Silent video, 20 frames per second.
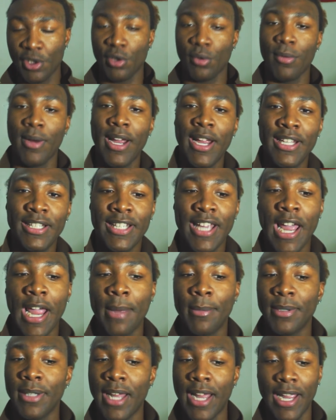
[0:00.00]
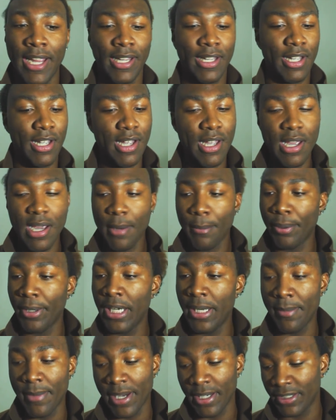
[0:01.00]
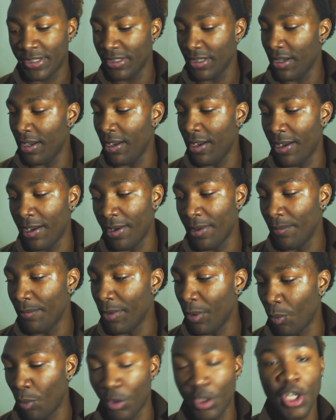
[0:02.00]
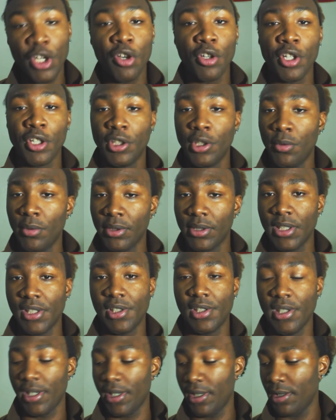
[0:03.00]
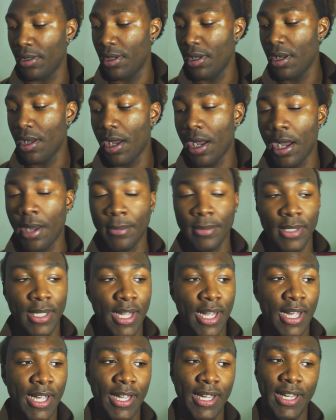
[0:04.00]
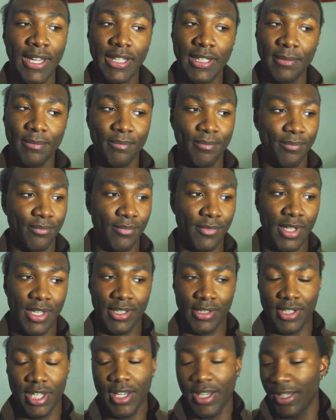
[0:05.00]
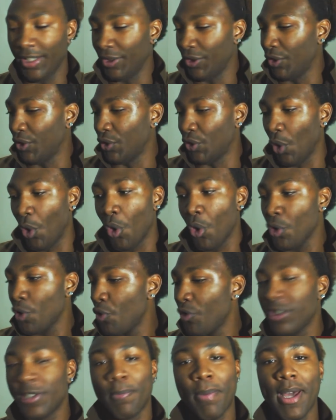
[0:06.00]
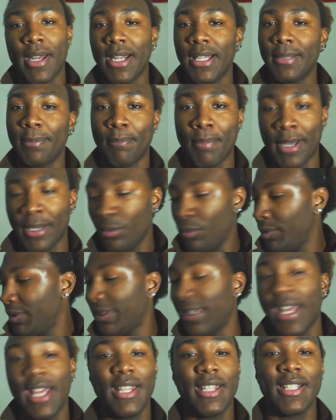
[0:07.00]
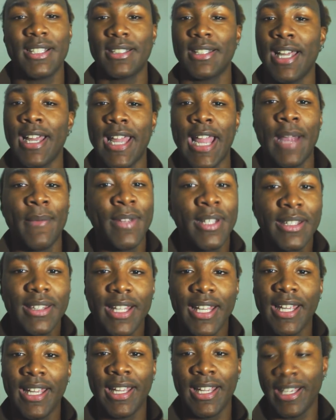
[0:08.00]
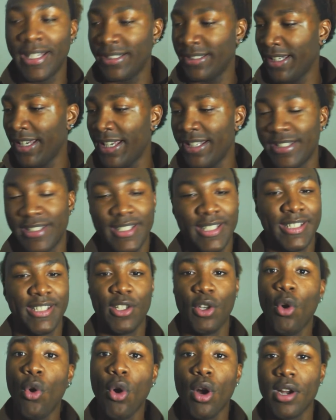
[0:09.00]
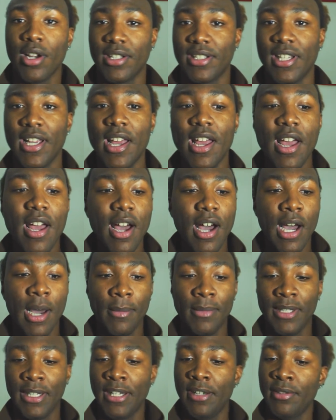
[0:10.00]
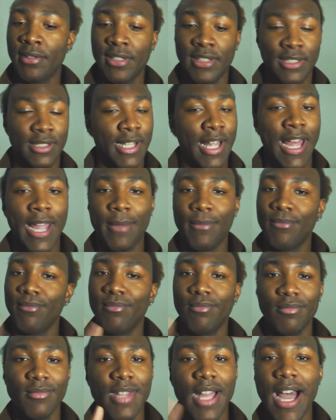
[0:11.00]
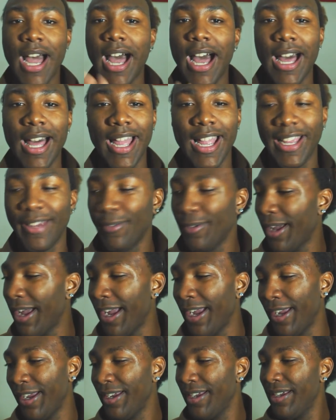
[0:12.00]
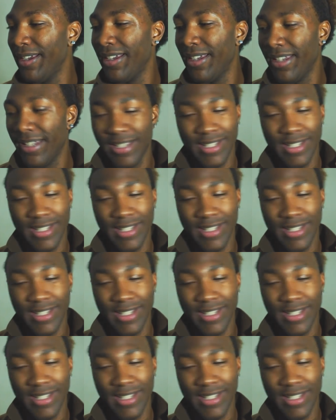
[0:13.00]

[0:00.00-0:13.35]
charades game, like, pretty much, what are you gonna do with shit? I'm like, todo es para ustedes. Like, everything is yours. Then he was just like, nah, hey,